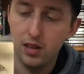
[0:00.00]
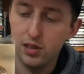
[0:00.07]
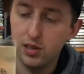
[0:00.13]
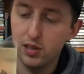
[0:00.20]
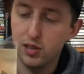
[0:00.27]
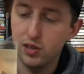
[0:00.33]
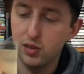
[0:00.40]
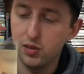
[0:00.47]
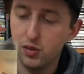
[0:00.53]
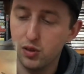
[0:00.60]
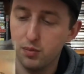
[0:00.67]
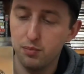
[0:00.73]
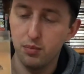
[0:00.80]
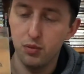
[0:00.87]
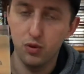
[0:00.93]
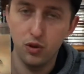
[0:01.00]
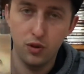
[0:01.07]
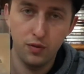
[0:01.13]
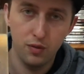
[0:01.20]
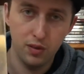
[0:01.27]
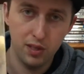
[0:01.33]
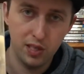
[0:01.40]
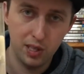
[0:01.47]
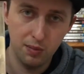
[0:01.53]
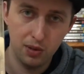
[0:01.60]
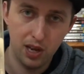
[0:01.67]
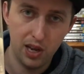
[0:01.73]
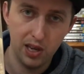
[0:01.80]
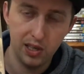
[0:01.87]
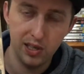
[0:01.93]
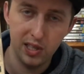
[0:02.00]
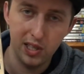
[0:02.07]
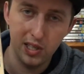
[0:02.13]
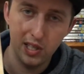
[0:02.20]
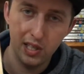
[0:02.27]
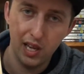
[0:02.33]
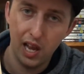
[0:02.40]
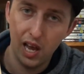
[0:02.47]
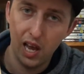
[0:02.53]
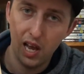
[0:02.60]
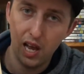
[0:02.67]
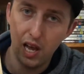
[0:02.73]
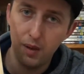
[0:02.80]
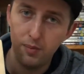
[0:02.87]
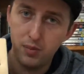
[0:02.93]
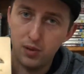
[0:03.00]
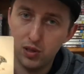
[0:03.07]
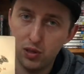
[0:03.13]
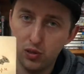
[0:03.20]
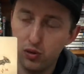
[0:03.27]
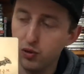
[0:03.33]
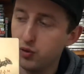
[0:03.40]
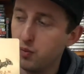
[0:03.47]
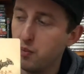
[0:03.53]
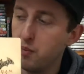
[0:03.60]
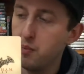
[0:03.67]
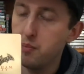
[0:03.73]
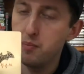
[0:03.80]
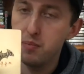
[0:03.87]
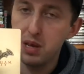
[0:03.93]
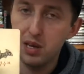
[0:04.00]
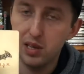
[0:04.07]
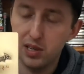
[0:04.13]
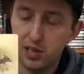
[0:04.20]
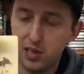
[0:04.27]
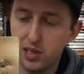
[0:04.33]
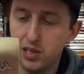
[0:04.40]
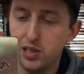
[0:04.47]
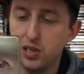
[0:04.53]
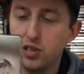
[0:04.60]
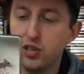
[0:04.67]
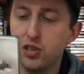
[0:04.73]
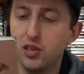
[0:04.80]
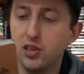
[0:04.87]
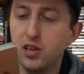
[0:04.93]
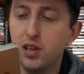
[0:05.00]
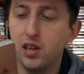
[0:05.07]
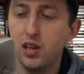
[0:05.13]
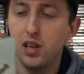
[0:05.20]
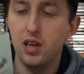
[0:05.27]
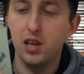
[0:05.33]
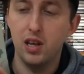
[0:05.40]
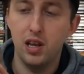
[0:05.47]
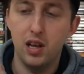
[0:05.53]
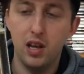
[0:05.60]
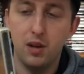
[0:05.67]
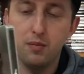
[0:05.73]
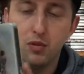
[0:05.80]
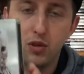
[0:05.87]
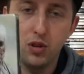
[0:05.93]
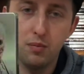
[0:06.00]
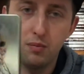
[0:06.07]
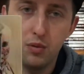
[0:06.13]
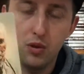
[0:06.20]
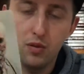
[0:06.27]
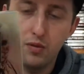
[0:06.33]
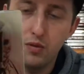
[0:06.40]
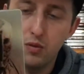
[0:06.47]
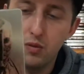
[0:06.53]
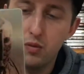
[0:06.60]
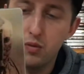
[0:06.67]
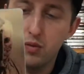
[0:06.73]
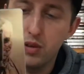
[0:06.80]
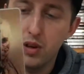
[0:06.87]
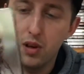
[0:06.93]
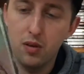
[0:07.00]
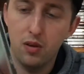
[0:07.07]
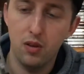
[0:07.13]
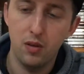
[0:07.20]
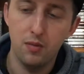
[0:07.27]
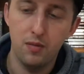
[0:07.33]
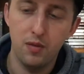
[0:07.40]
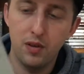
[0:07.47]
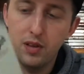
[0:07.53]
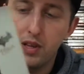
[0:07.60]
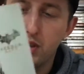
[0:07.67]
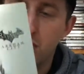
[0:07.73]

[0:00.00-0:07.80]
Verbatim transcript: So this has got the beautiful slipcase. It is an absolute mint condition. Um, you got the beautiful, you know, on the front there